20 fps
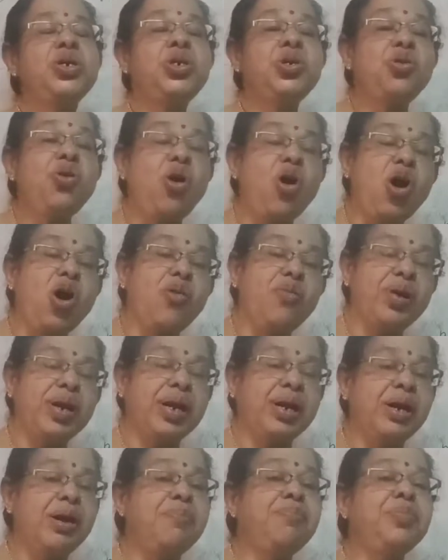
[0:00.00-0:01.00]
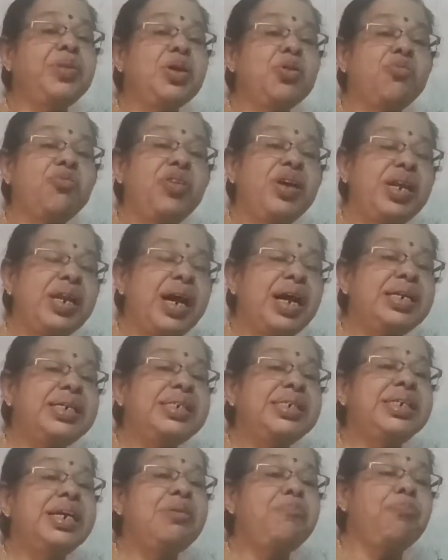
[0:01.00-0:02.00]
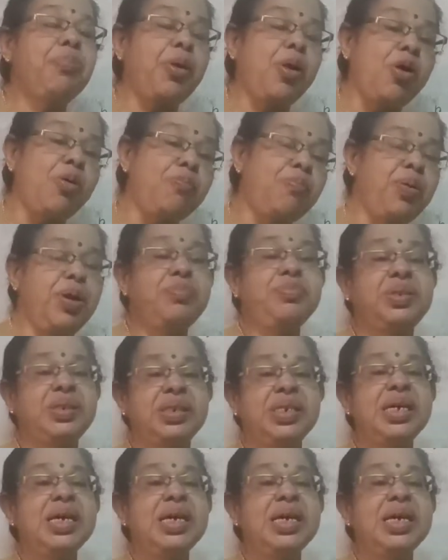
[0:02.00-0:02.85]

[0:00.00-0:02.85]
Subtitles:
to overcome financial problems